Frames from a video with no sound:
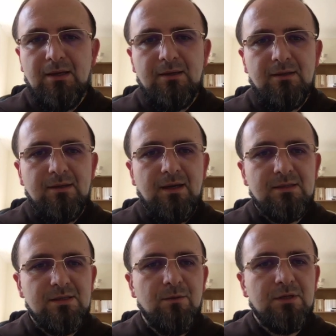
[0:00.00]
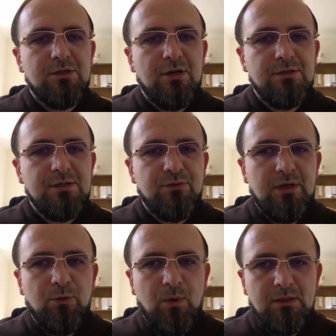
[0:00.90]
Uh, and so the church is
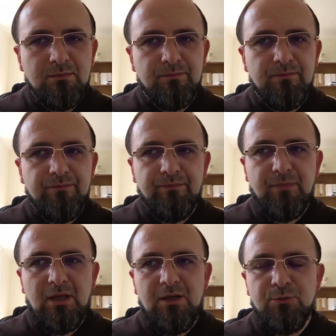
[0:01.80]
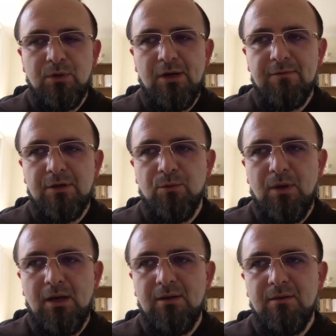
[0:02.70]
really one and wherever you
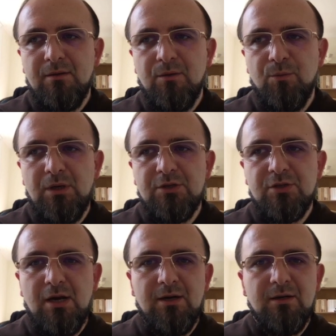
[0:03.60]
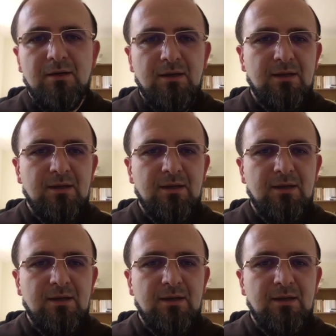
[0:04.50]
are, we share